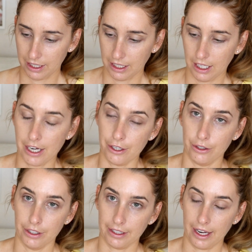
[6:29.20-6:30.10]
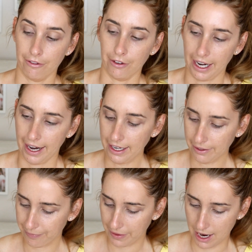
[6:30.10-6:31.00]
I use it every day,
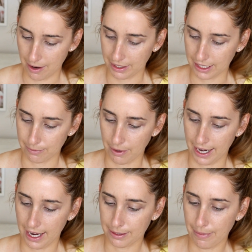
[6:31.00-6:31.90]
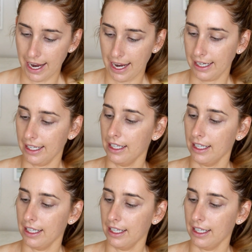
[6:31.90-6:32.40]
is my Esme